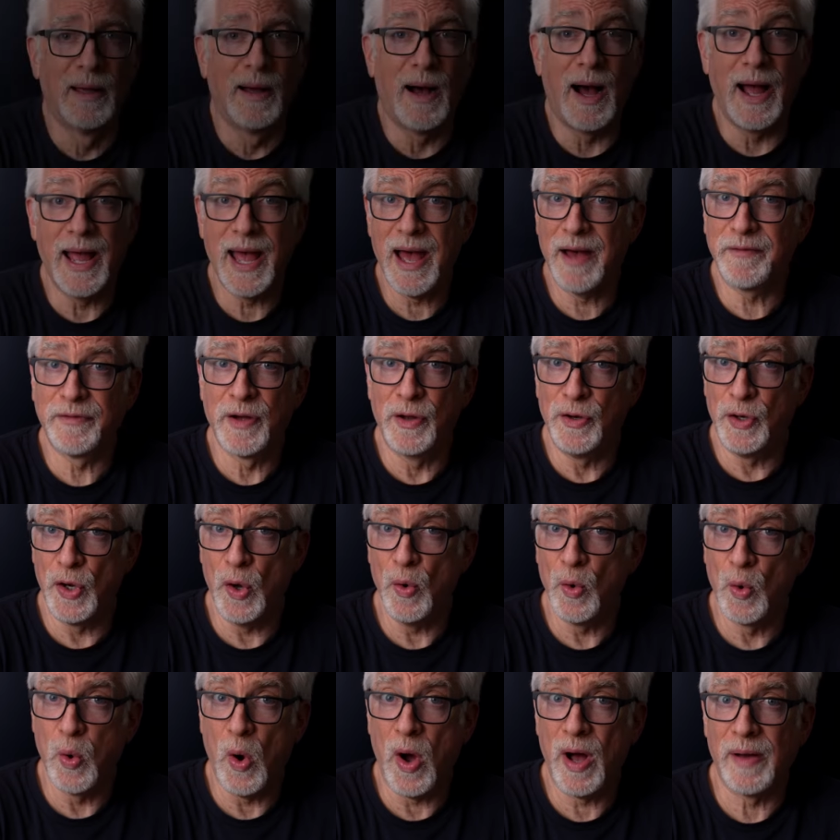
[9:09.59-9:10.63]
I have no
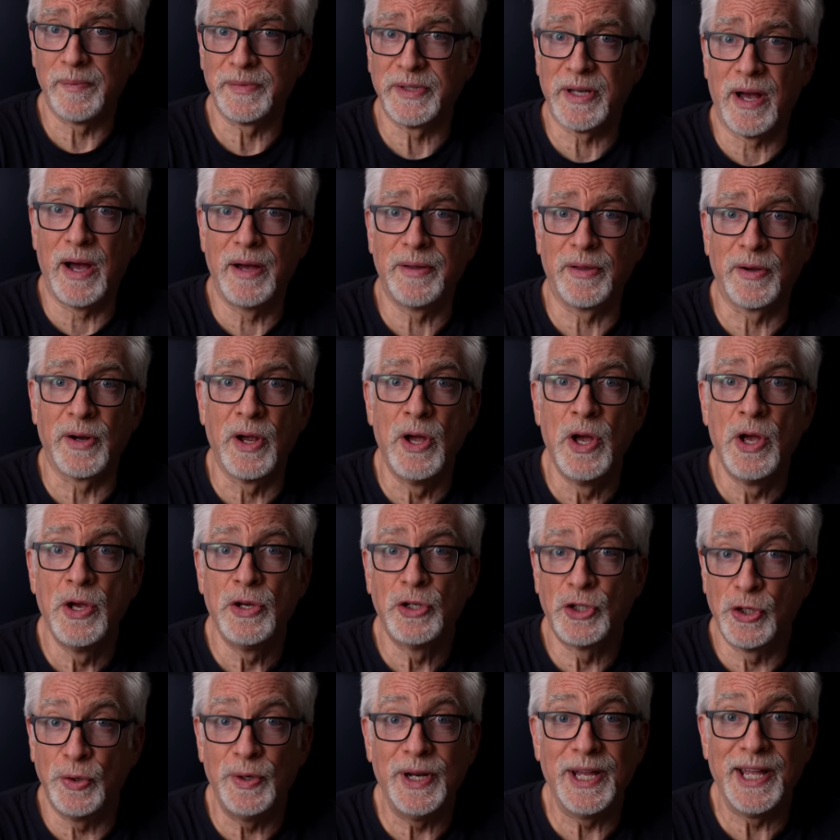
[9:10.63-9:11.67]
qualms either,
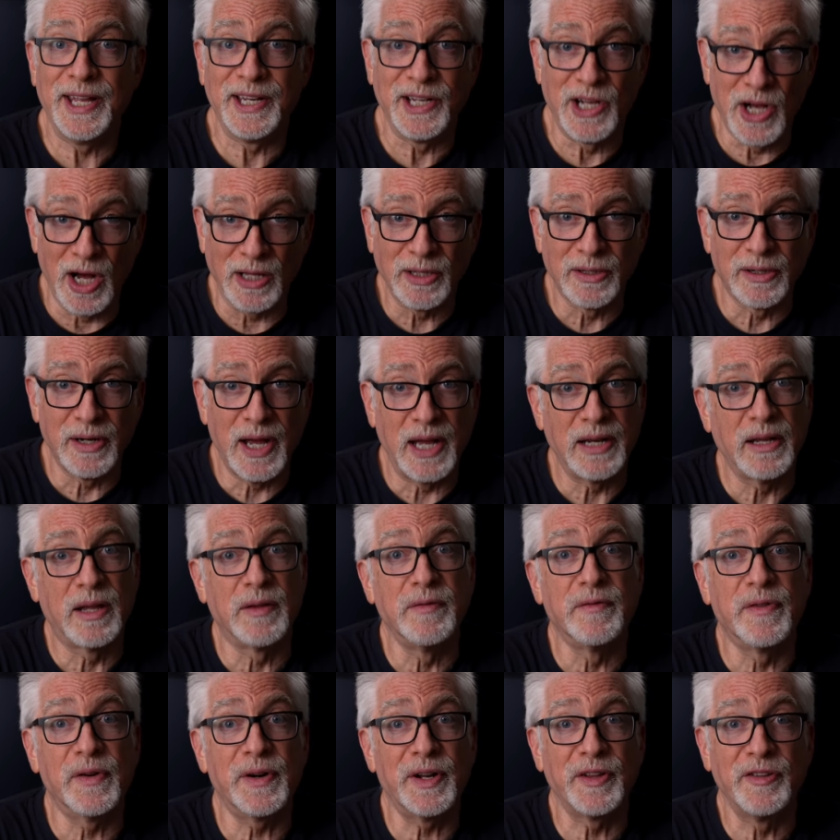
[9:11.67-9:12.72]
shooting in color and
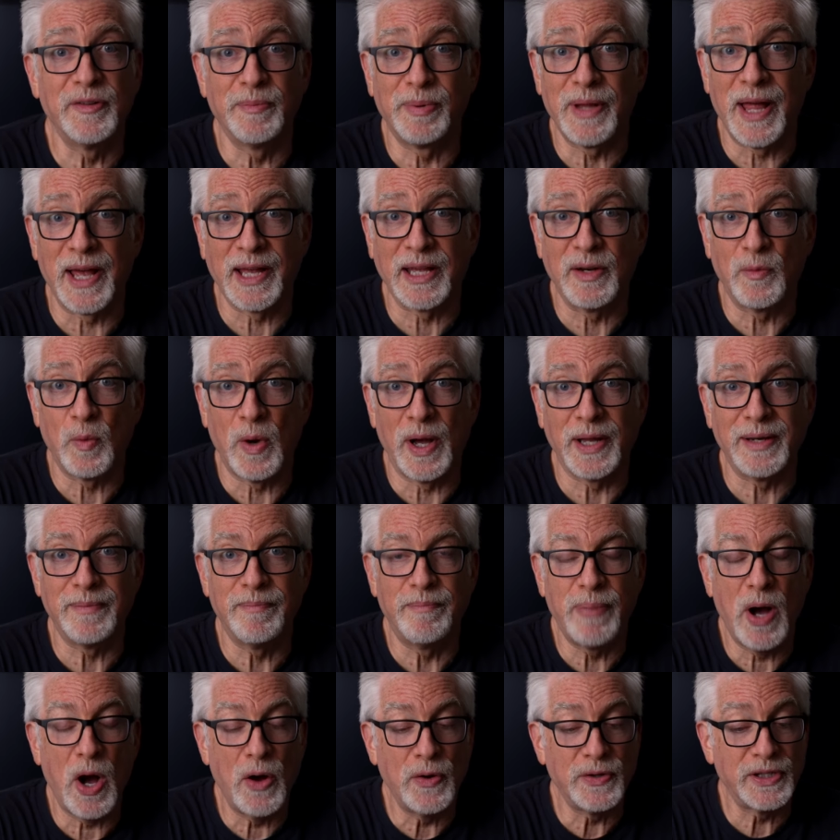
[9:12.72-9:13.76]
converting to black and white in
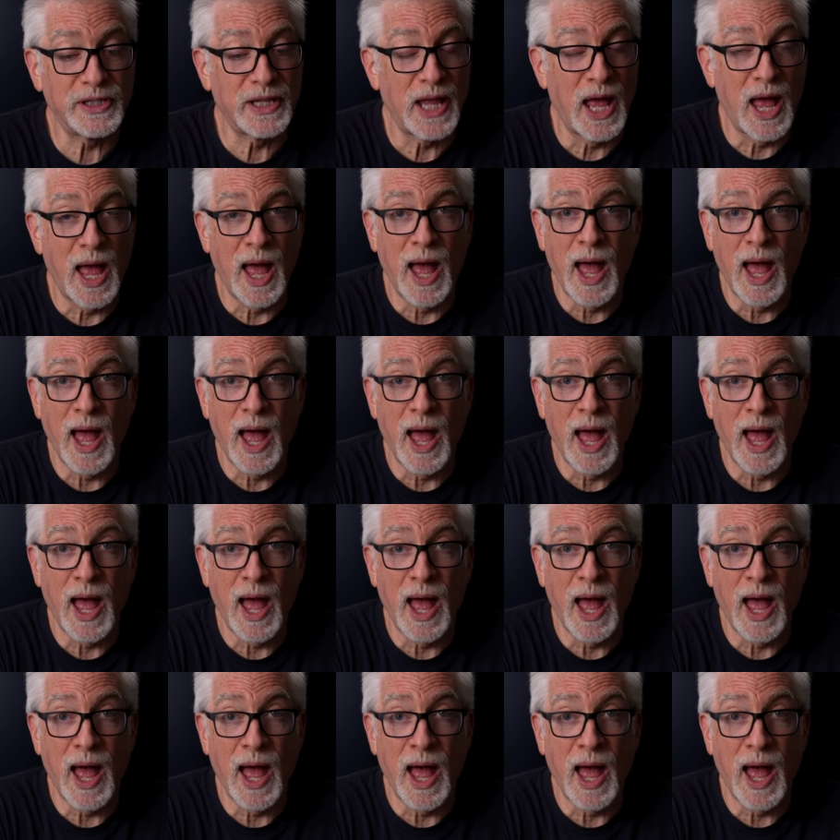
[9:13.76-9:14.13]
post.